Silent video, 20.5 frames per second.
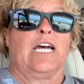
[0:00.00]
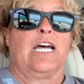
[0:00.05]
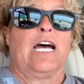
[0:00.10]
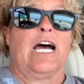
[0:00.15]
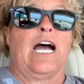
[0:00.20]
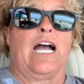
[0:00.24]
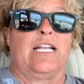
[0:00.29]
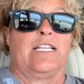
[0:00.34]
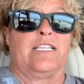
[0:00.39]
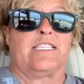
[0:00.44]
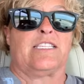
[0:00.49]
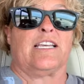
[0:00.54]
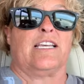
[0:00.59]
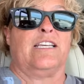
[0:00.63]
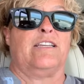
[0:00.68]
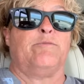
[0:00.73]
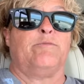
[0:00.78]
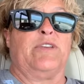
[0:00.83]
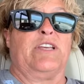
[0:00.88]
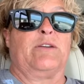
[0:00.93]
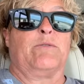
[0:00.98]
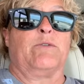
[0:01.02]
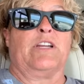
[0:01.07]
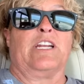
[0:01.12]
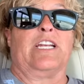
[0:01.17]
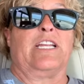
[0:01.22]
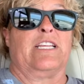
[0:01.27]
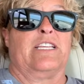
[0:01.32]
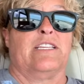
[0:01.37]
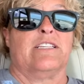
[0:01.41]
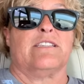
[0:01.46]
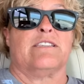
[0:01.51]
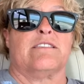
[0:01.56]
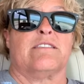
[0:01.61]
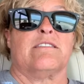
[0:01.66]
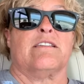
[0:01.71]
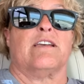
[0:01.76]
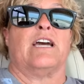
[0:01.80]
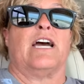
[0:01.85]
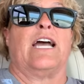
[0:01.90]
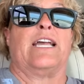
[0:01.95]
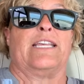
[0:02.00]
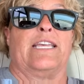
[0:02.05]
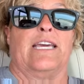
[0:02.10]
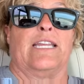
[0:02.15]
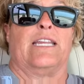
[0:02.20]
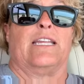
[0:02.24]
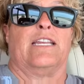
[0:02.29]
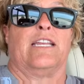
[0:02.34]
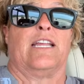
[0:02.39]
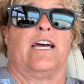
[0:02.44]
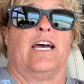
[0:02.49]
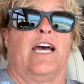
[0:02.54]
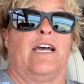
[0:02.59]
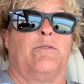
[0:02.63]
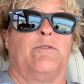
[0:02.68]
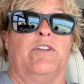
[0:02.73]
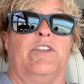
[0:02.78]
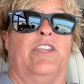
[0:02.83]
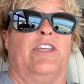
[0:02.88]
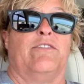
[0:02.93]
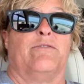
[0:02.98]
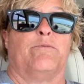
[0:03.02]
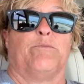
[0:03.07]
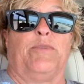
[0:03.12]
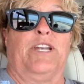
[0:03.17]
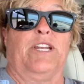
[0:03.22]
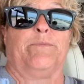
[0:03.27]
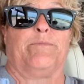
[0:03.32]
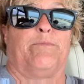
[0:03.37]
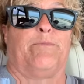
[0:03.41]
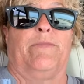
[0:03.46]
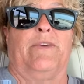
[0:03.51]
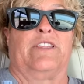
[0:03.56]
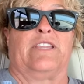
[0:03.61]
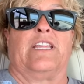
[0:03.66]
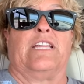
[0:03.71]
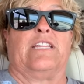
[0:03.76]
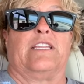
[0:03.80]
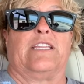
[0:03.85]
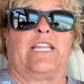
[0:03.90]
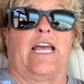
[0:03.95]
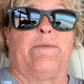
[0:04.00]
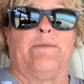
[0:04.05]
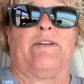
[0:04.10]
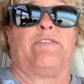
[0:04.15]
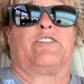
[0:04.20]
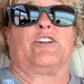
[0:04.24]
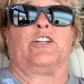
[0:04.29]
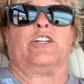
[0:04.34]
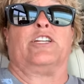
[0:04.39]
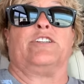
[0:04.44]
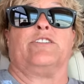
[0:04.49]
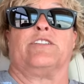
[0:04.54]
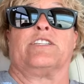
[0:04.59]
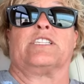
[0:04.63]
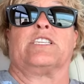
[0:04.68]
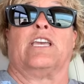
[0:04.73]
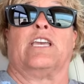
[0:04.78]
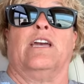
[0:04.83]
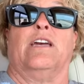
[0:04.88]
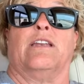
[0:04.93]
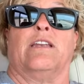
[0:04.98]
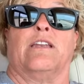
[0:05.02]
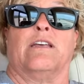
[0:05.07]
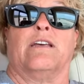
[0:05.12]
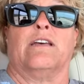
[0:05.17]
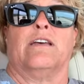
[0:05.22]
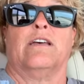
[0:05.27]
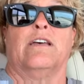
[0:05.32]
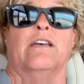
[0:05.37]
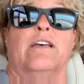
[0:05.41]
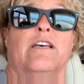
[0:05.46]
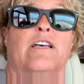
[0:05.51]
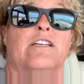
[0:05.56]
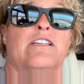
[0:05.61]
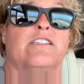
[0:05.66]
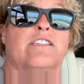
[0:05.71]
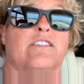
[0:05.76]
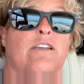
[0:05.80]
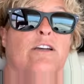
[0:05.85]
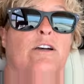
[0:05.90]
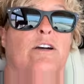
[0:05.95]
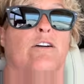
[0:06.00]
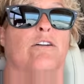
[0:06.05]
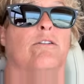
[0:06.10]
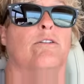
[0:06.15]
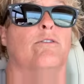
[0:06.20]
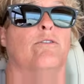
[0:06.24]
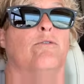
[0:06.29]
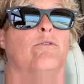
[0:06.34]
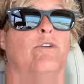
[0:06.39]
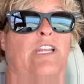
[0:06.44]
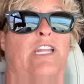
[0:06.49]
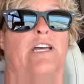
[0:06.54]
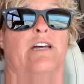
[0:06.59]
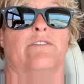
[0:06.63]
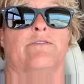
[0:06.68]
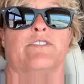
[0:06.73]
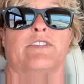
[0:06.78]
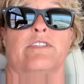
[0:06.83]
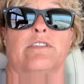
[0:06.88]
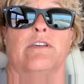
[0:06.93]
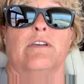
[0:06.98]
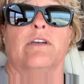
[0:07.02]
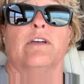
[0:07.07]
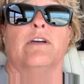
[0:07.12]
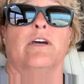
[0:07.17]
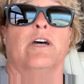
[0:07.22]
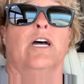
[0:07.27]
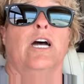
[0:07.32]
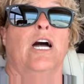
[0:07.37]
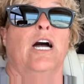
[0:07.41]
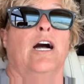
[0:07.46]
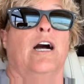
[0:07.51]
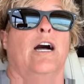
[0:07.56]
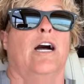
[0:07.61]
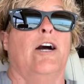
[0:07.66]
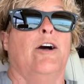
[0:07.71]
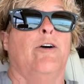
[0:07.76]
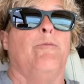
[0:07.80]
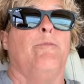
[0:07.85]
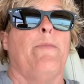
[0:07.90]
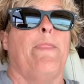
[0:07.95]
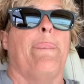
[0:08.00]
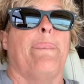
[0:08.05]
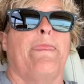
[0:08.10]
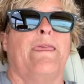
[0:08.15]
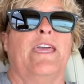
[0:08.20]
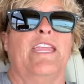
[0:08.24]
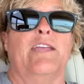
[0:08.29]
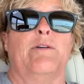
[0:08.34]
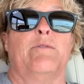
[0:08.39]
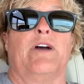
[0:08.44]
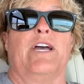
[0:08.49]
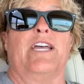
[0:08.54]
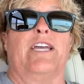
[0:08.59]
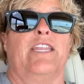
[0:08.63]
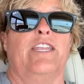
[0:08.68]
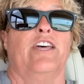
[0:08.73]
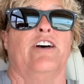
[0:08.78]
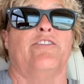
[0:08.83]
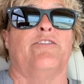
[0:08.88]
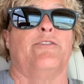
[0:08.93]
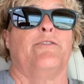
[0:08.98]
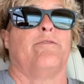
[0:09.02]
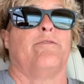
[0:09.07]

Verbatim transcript: Hindsight being what it is, I get it. I would never, but at the end of the day, I'm never going to do this again. So, what else? Uh, anyway, enough